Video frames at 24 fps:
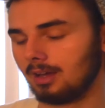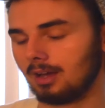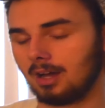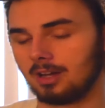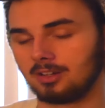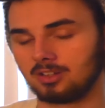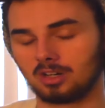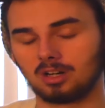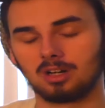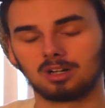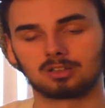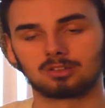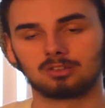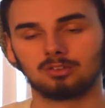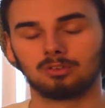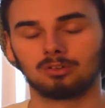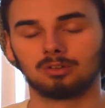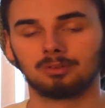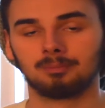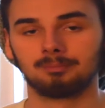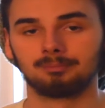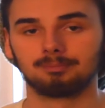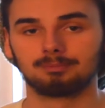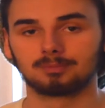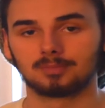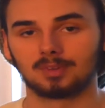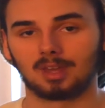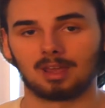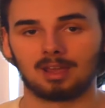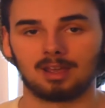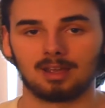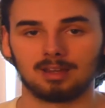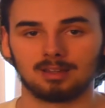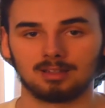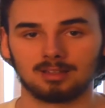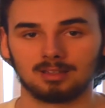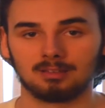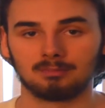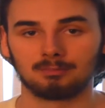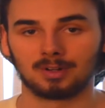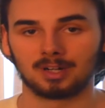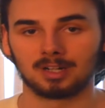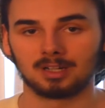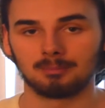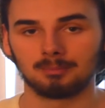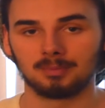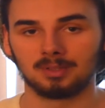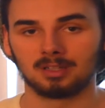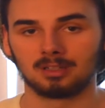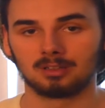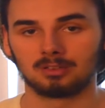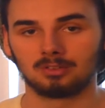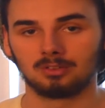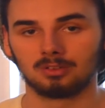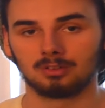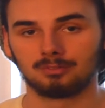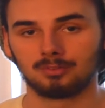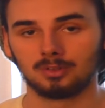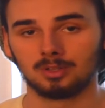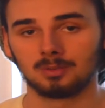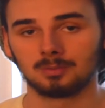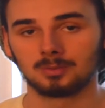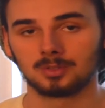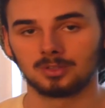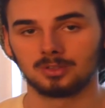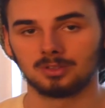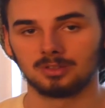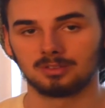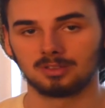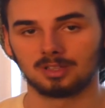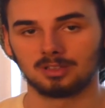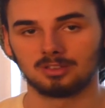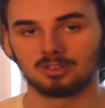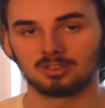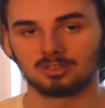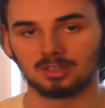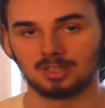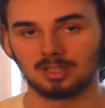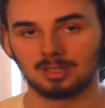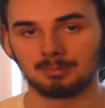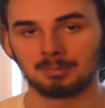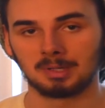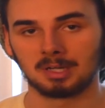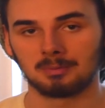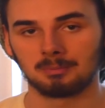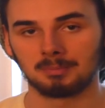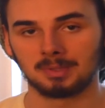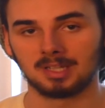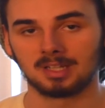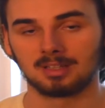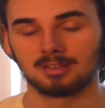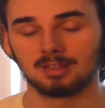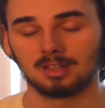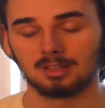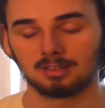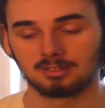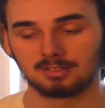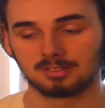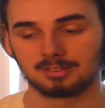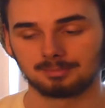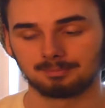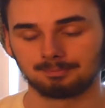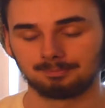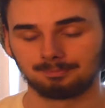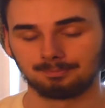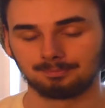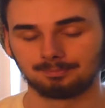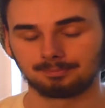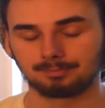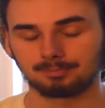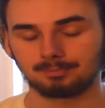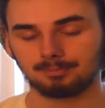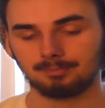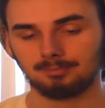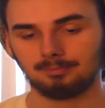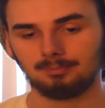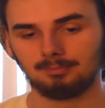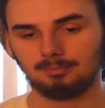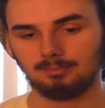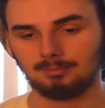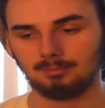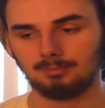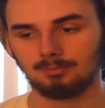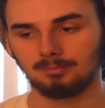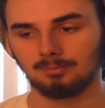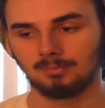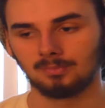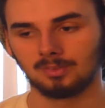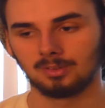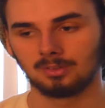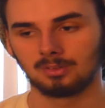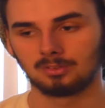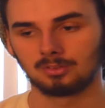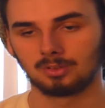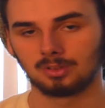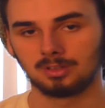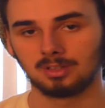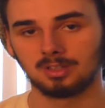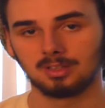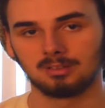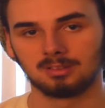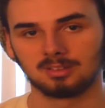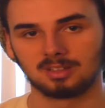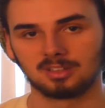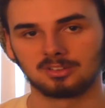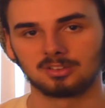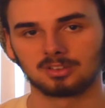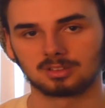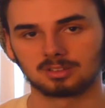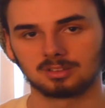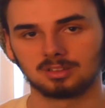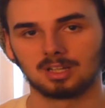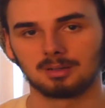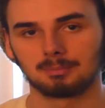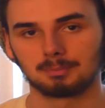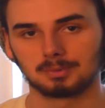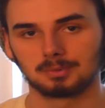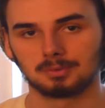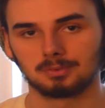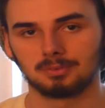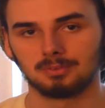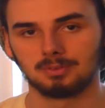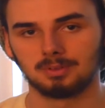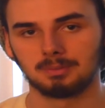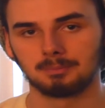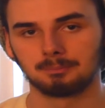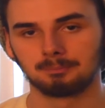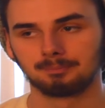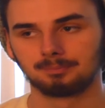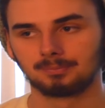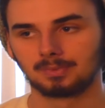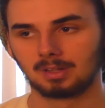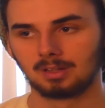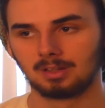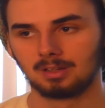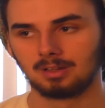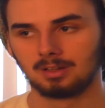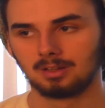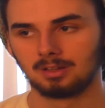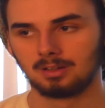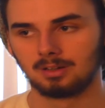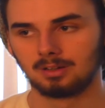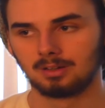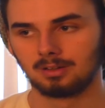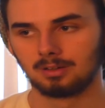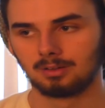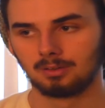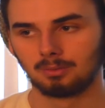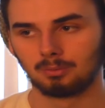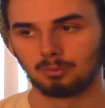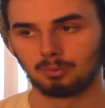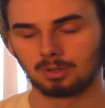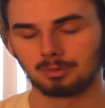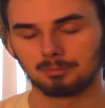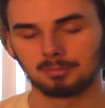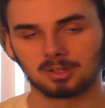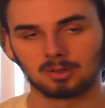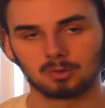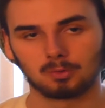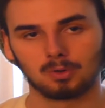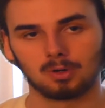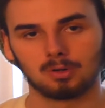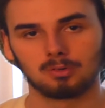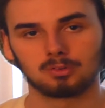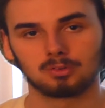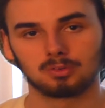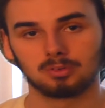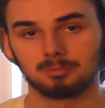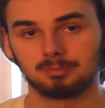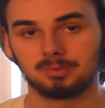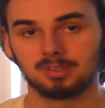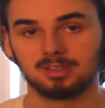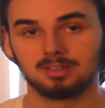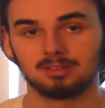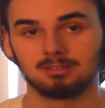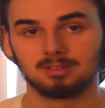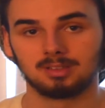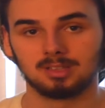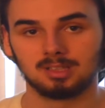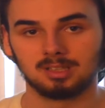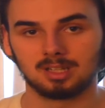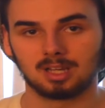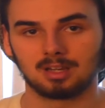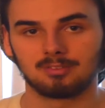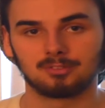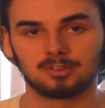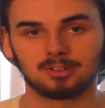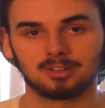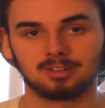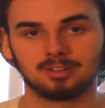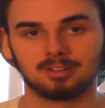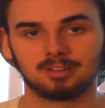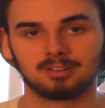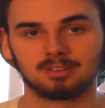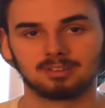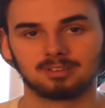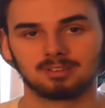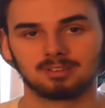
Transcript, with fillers: I talked to him, and he invited me onto the film shoot. He said, just email me at this. So I did. I took the opportunity. One of my quotes will be never